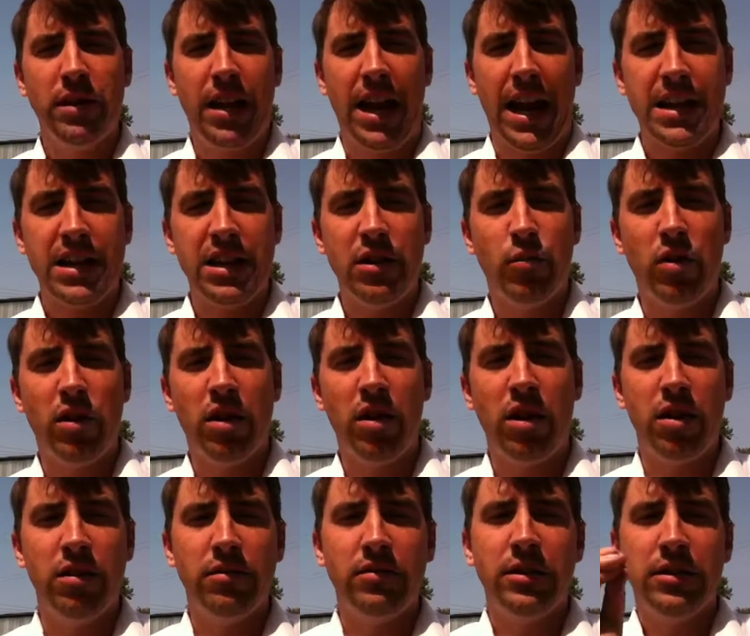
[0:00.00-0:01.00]
Andy
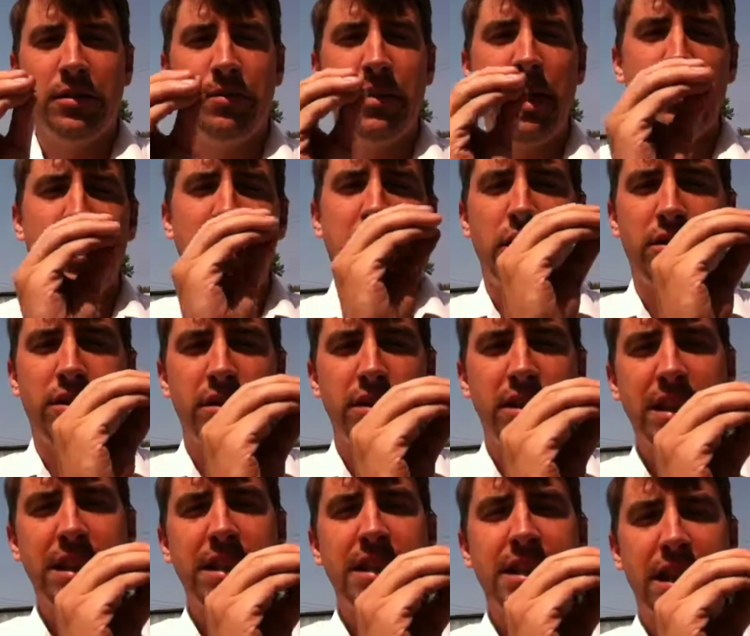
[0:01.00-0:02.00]
Warhol, maybe closer to
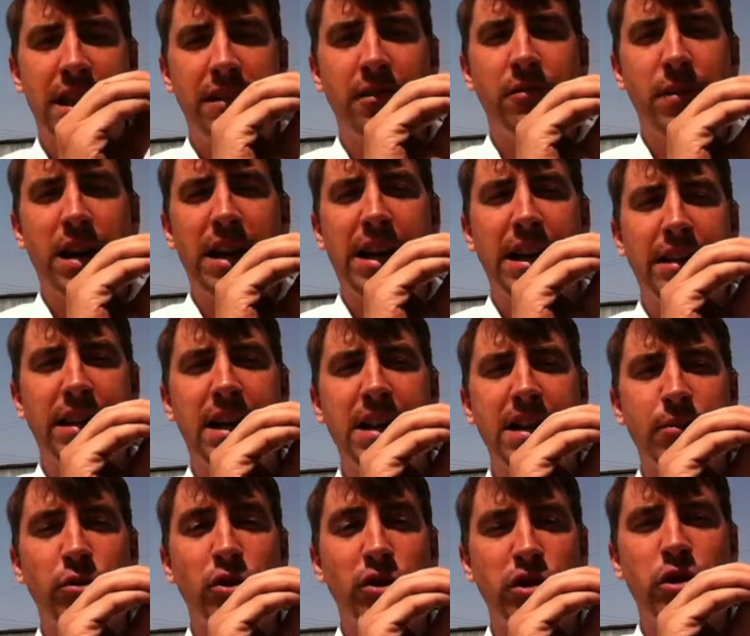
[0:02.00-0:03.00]
this end,
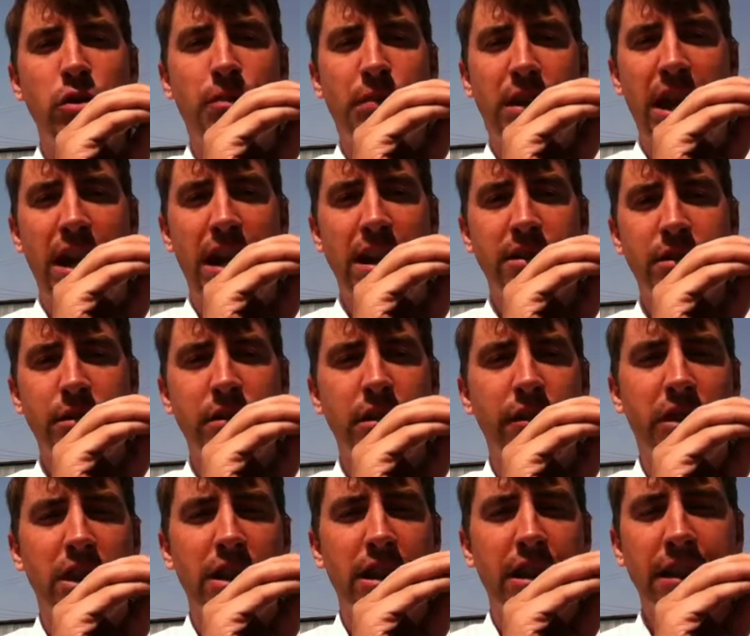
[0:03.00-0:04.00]
recognizable, soup can sort of
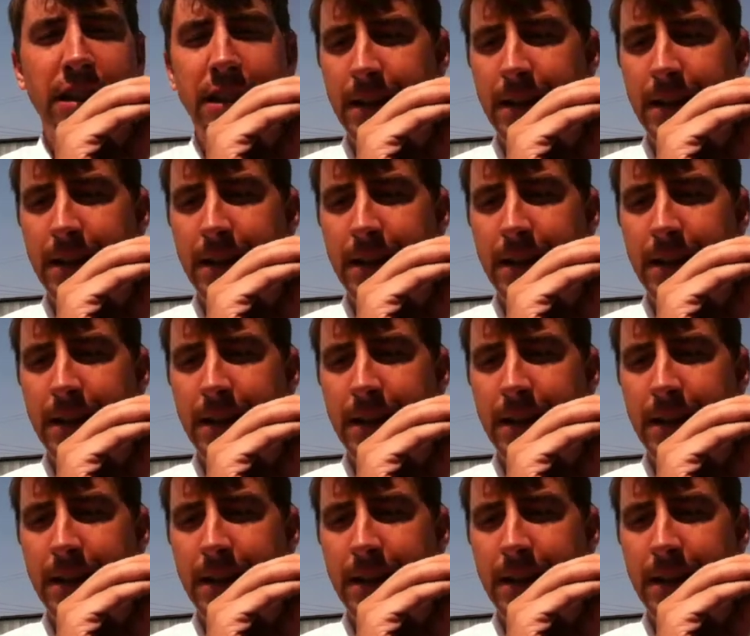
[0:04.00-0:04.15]
thing.